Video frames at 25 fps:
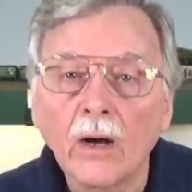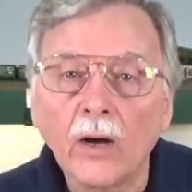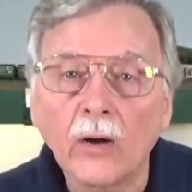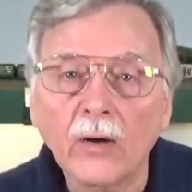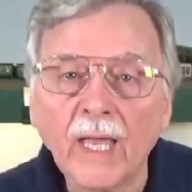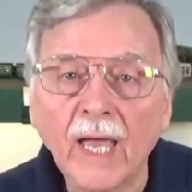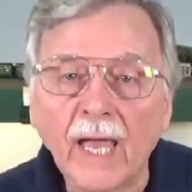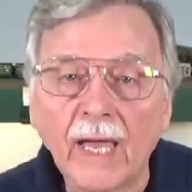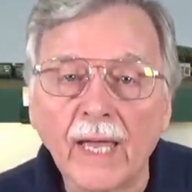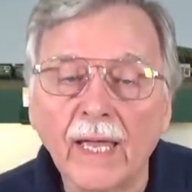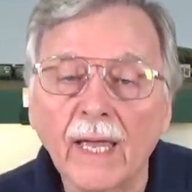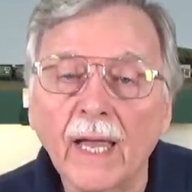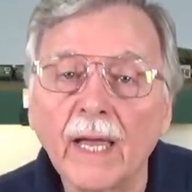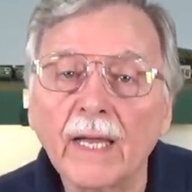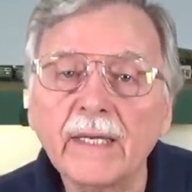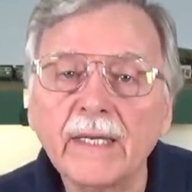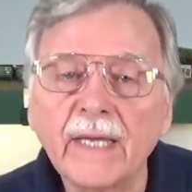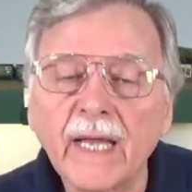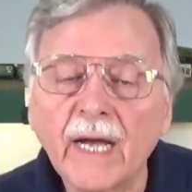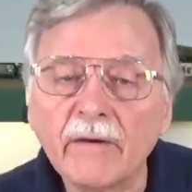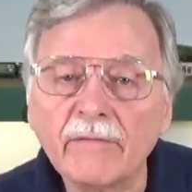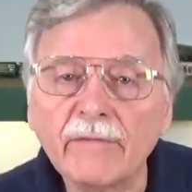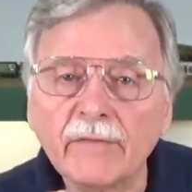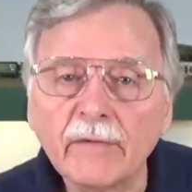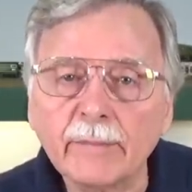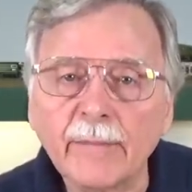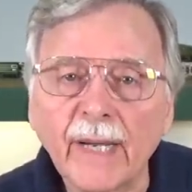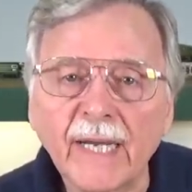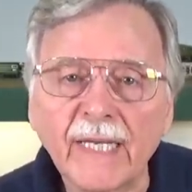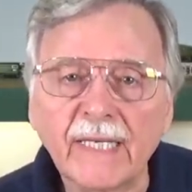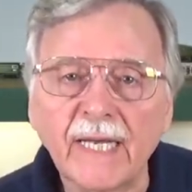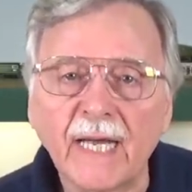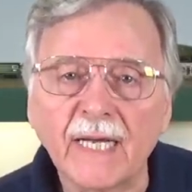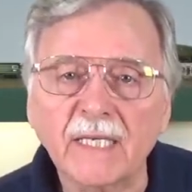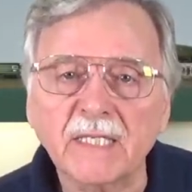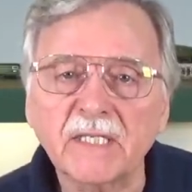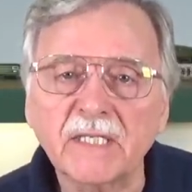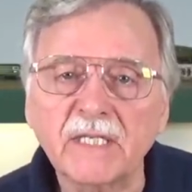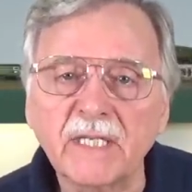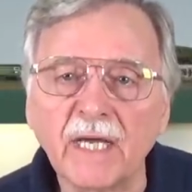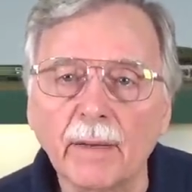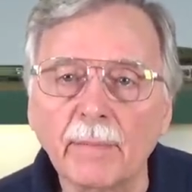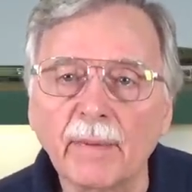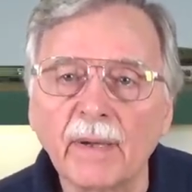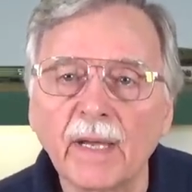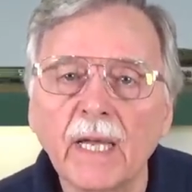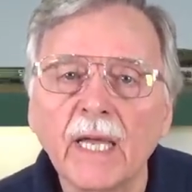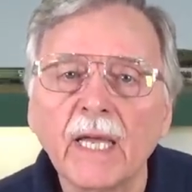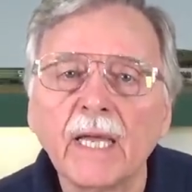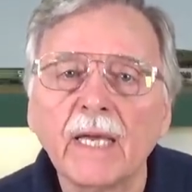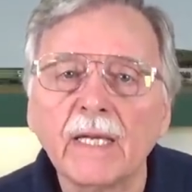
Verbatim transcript: Okay, and now for my next tip.